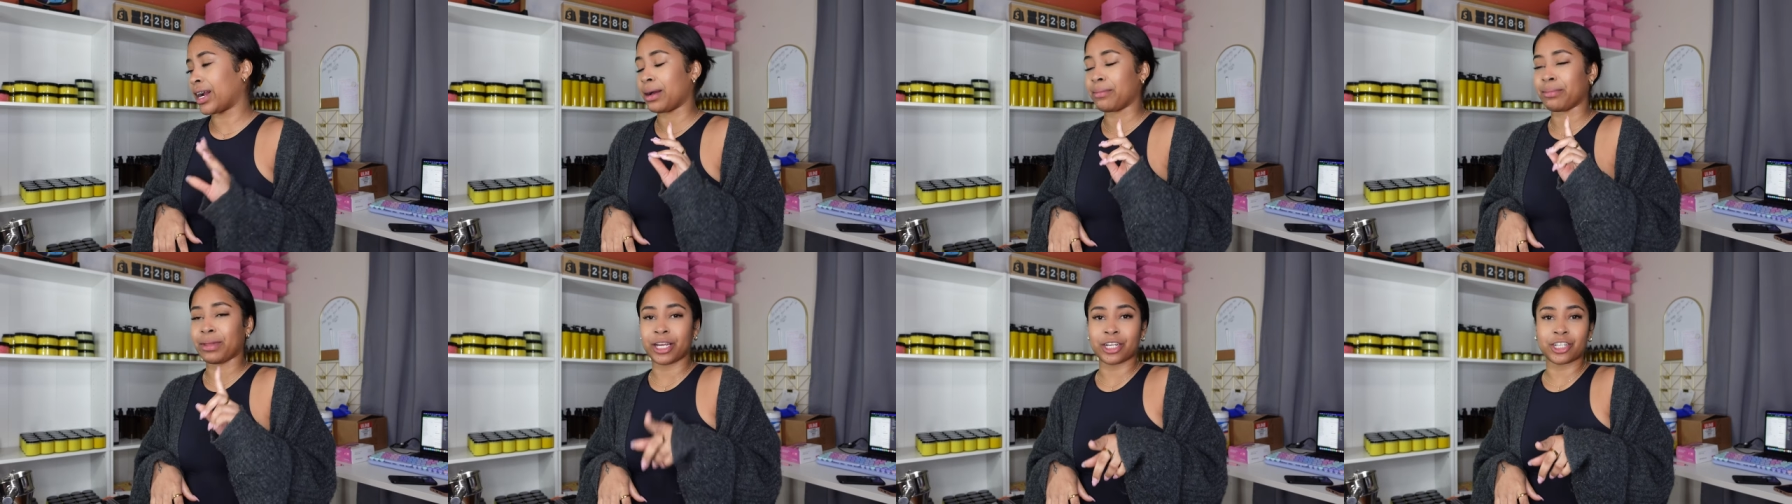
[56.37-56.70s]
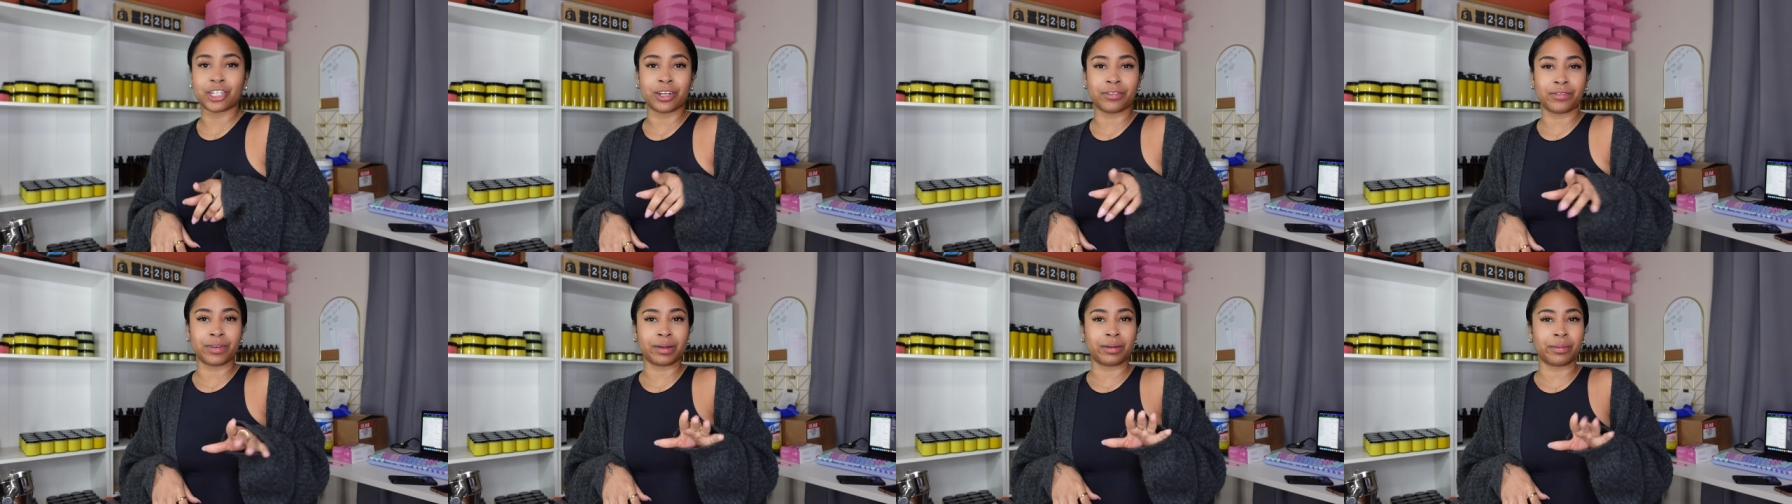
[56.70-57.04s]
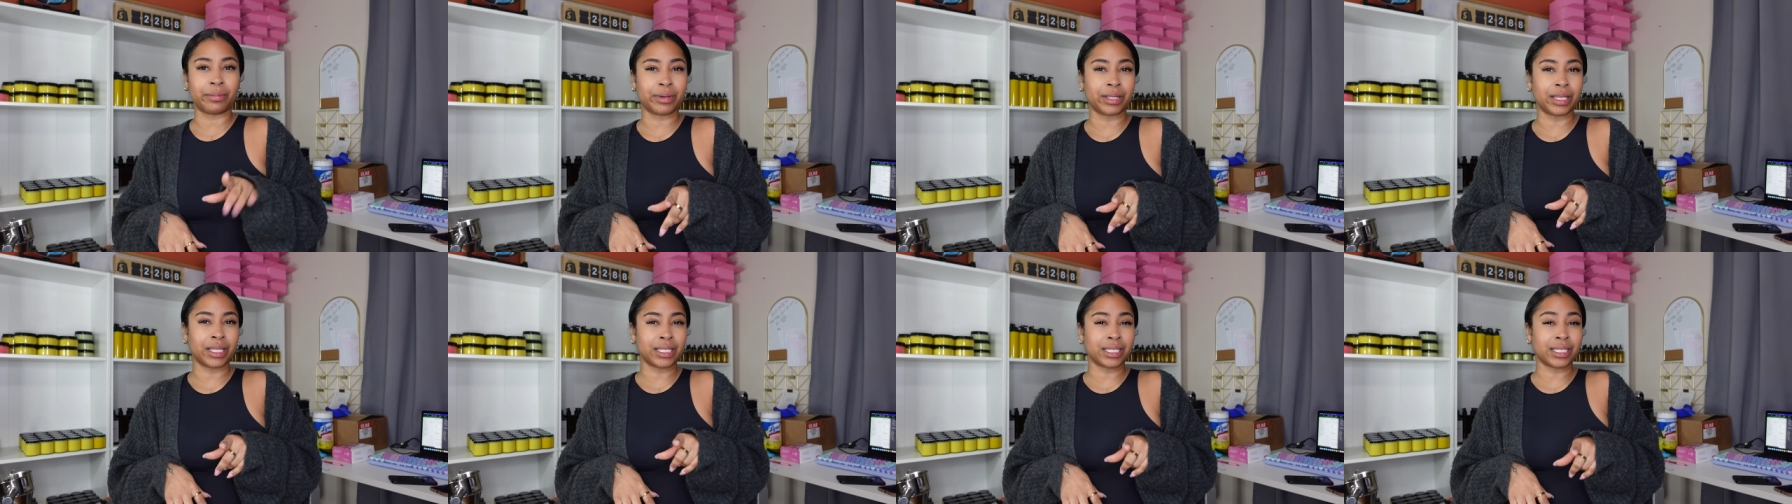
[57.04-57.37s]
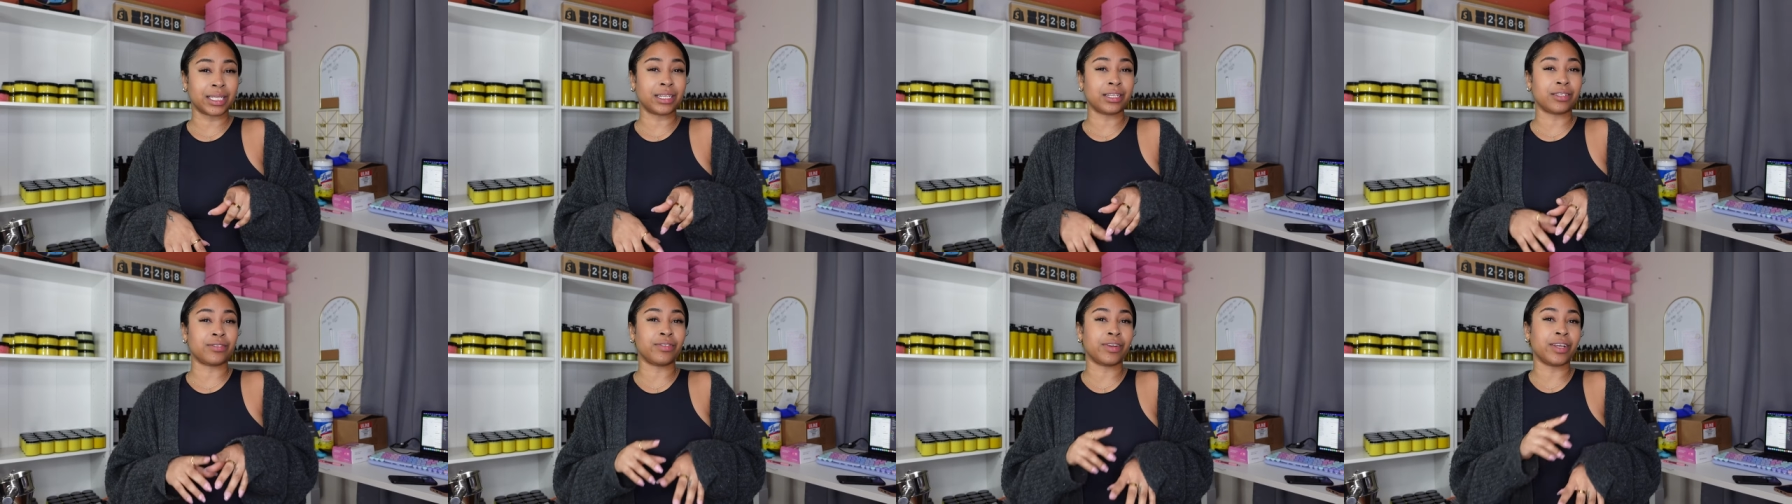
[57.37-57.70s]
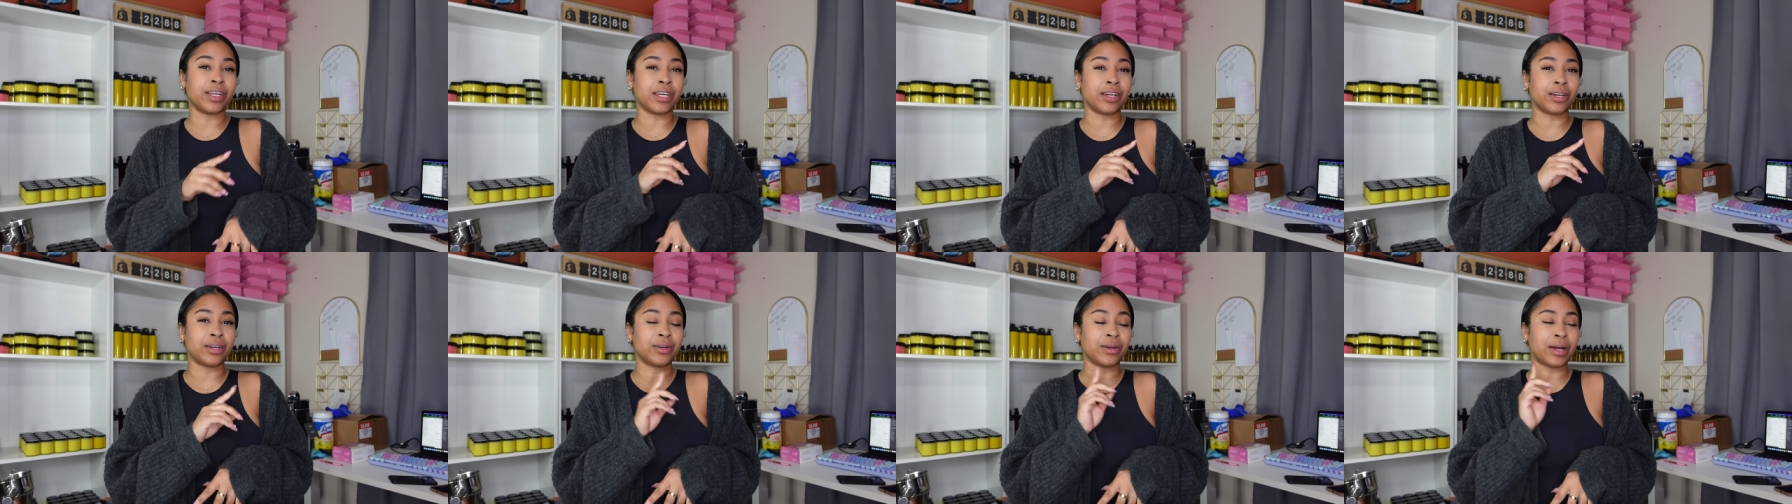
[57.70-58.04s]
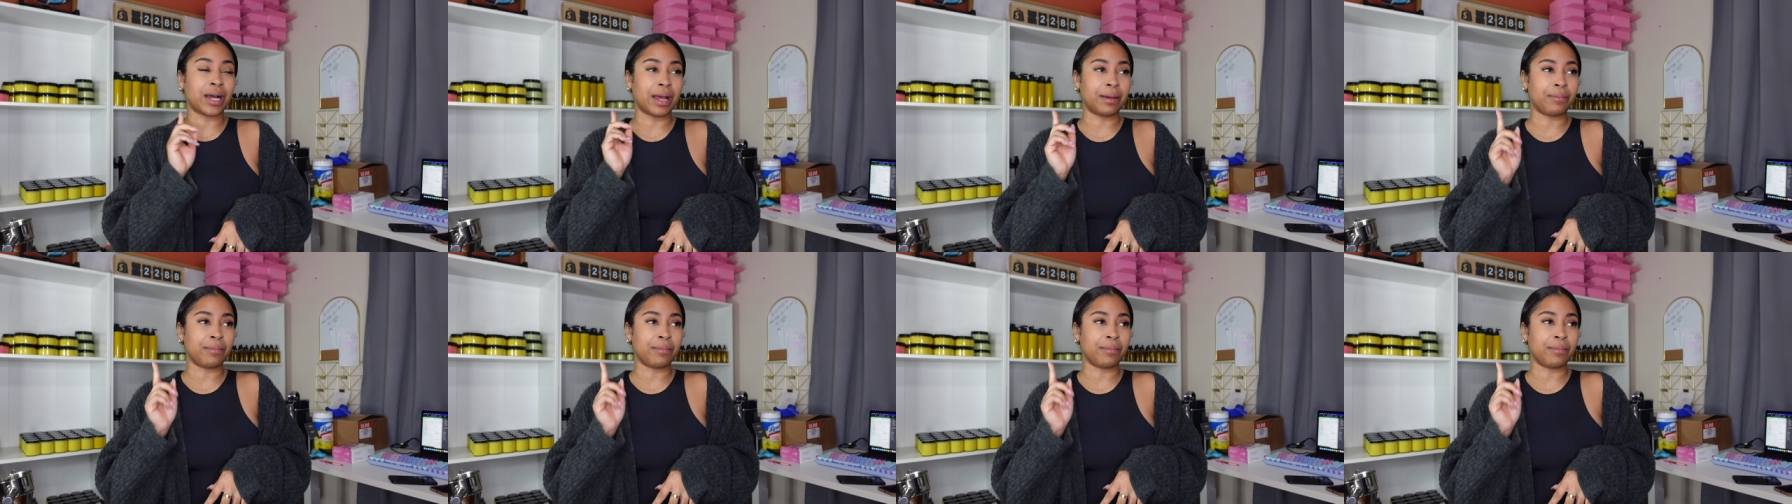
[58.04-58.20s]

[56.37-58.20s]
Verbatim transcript: I'm not sure if I'm gonna put this in this video.